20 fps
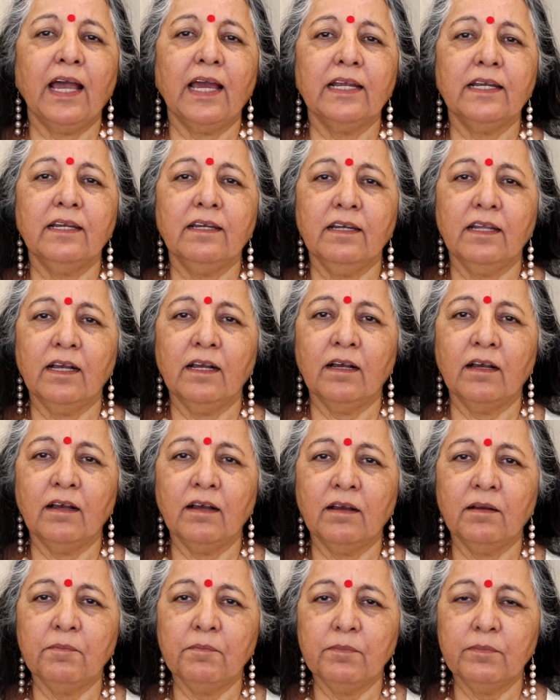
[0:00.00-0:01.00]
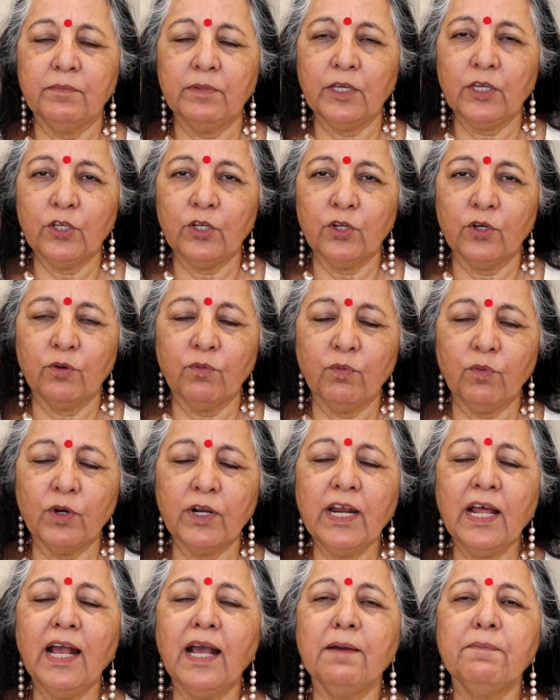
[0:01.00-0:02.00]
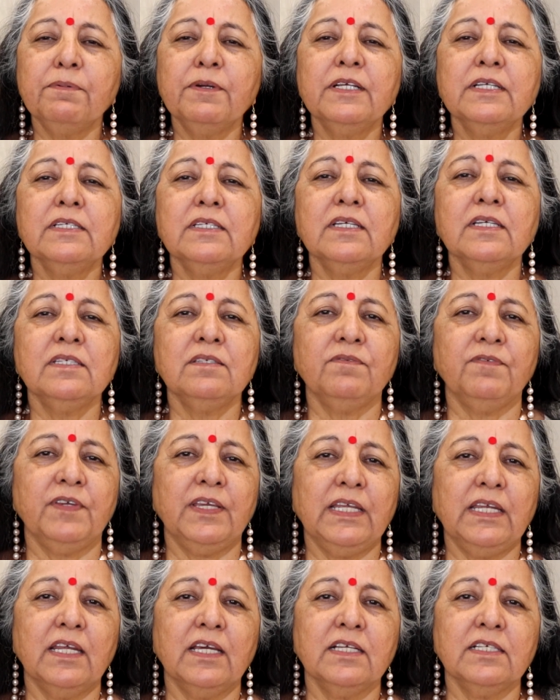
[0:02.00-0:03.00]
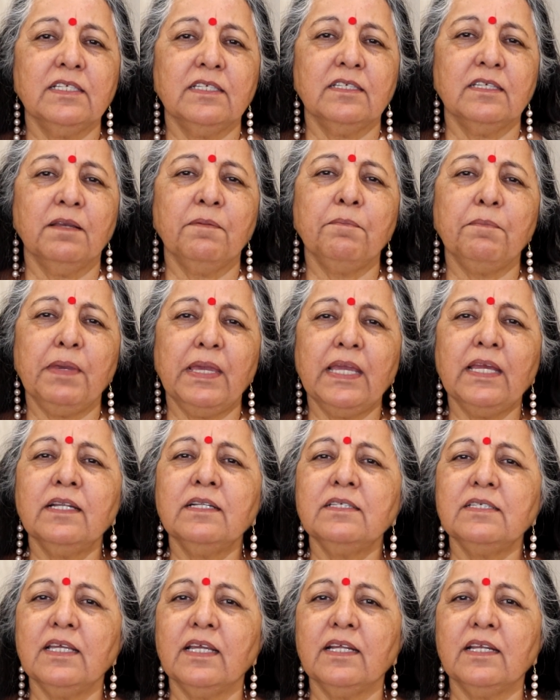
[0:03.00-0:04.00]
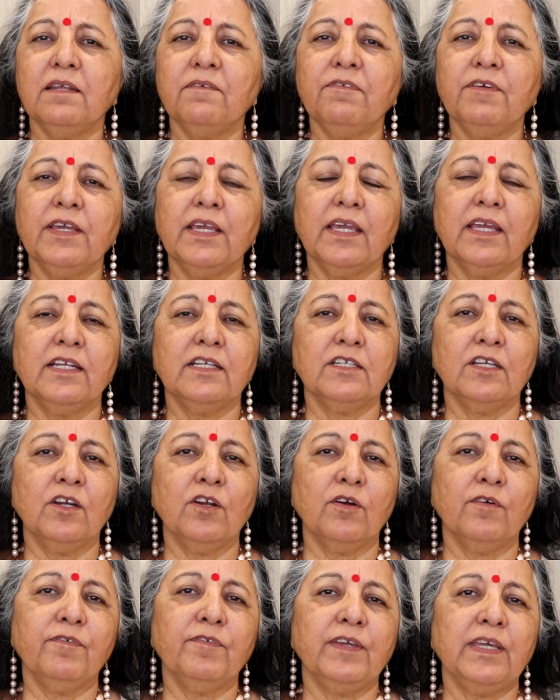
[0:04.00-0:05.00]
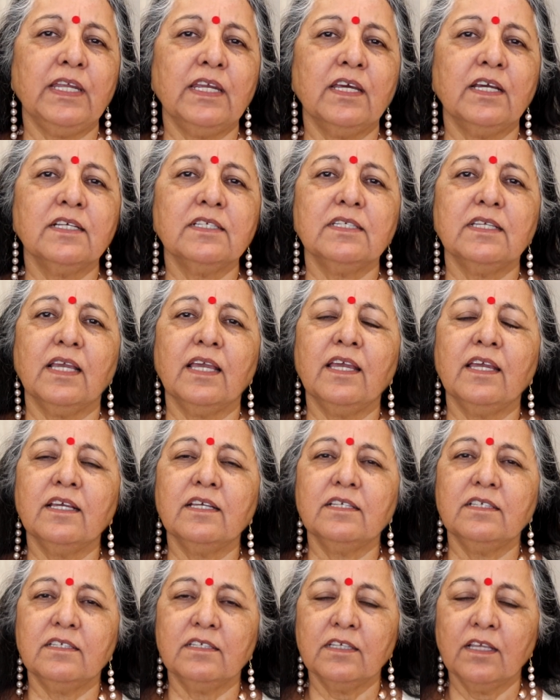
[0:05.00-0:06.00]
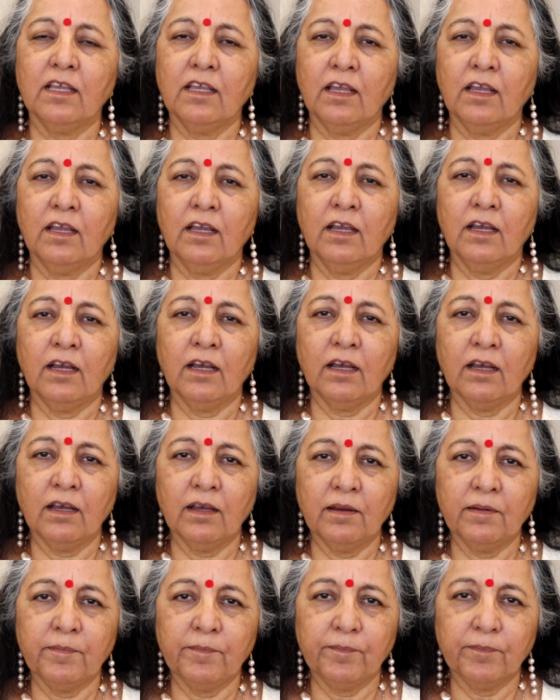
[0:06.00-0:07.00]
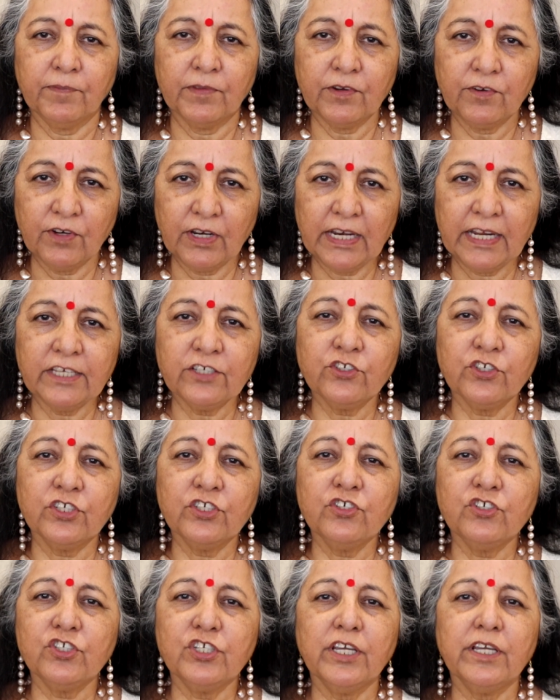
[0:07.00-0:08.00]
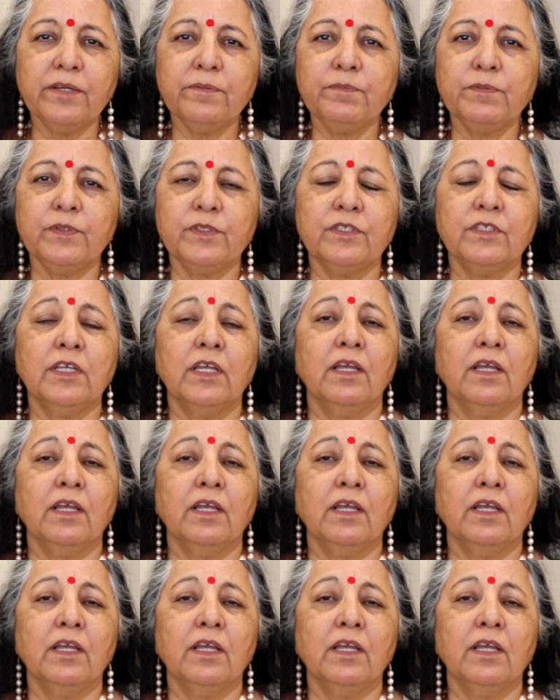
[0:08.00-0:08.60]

And, uh, you know, what happens is Venus, the main significator of Venus is uh, relationships,